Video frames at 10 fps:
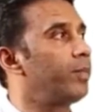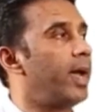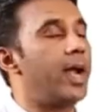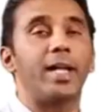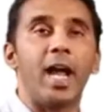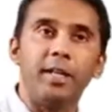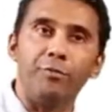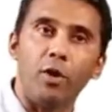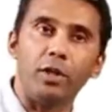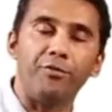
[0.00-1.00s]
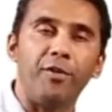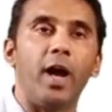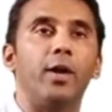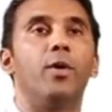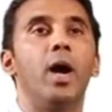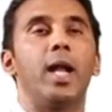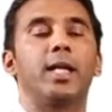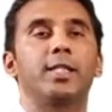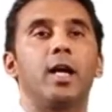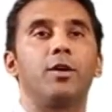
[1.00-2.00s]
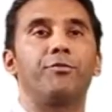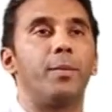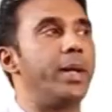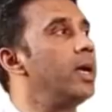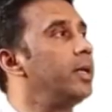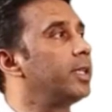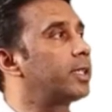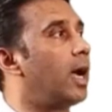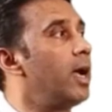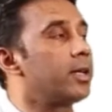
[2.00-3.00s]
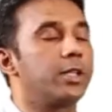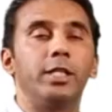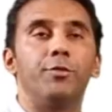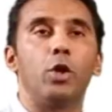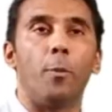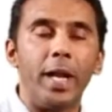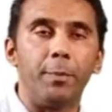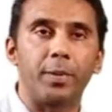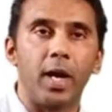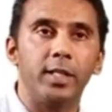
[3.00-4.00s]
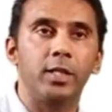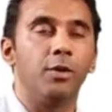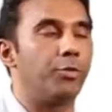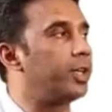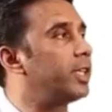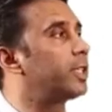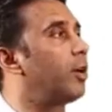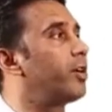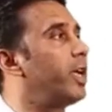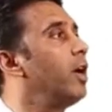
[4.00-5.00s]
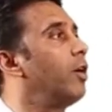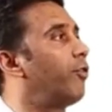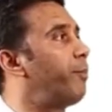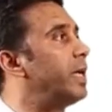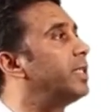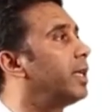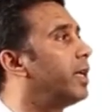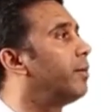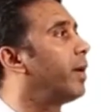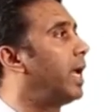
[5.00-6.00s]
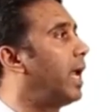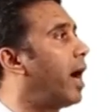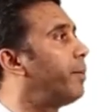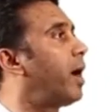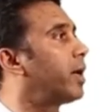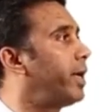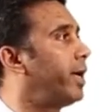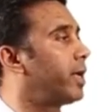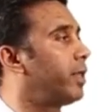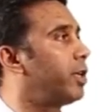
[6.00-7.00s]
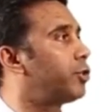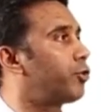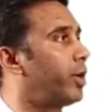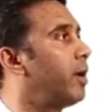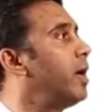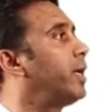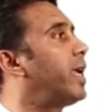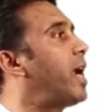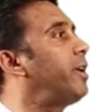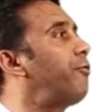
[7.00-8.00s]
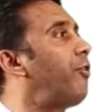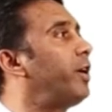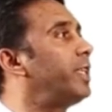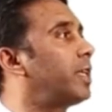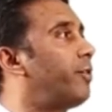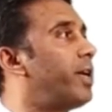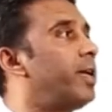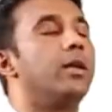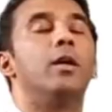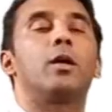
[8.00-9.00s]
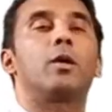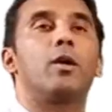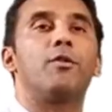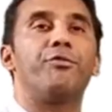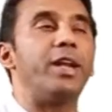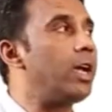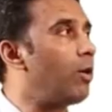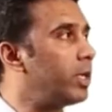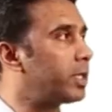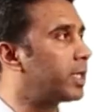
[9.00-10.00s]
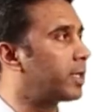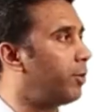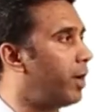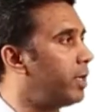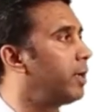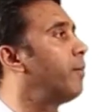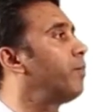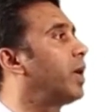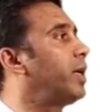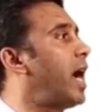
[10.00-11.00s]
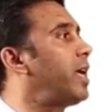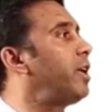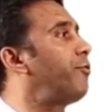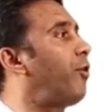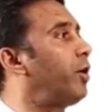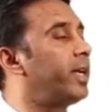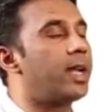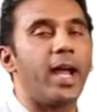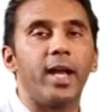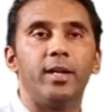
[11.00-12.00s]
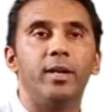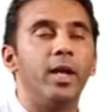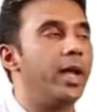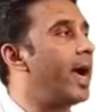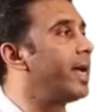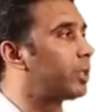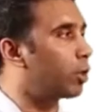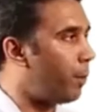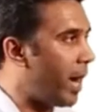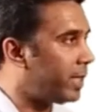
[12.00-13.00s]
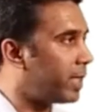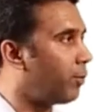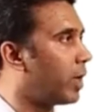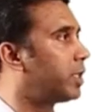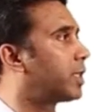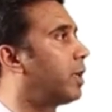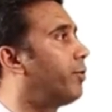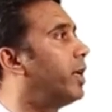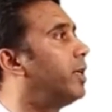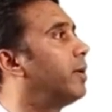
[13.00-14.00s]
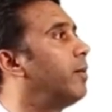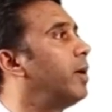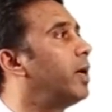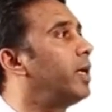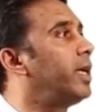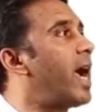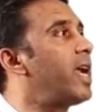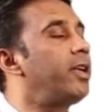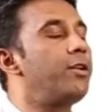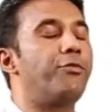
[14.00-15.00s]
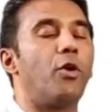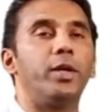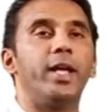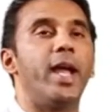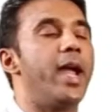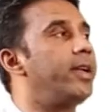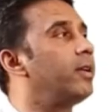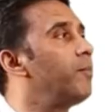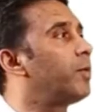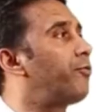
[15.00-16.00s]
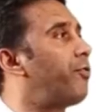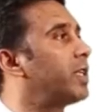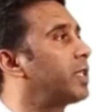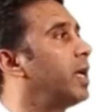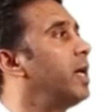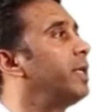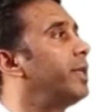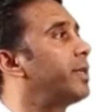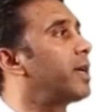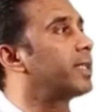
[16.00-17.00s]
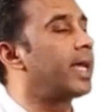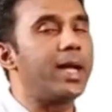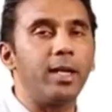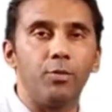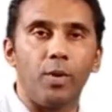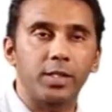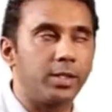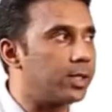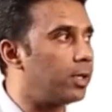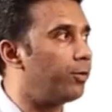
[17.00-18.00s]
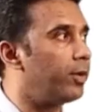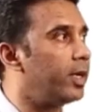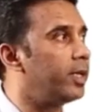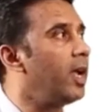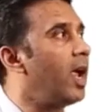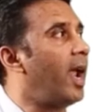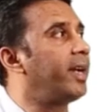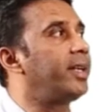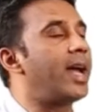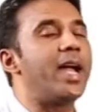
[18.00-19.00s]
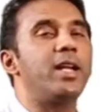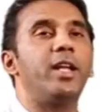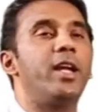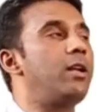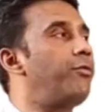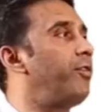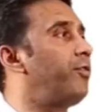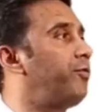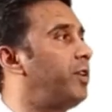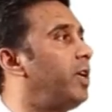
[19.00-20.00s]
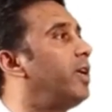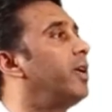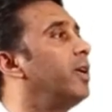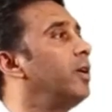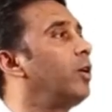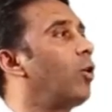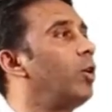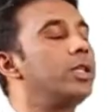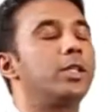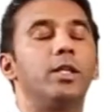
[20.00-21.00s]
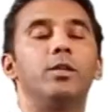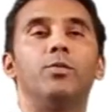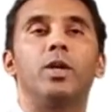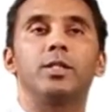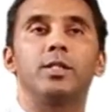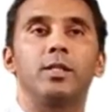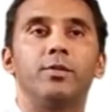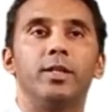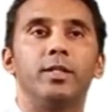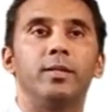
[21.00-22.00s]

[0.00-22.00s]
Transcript: And 1945, Alexander Fleming received Nobel Prize for the discovery of penicillin, a landmark here in the history. 1947, chloramphenicol is discovered. 1949, erythromycin was discovered. 1948, the first tetracycline was discovered. And 1950, colistin was discovered.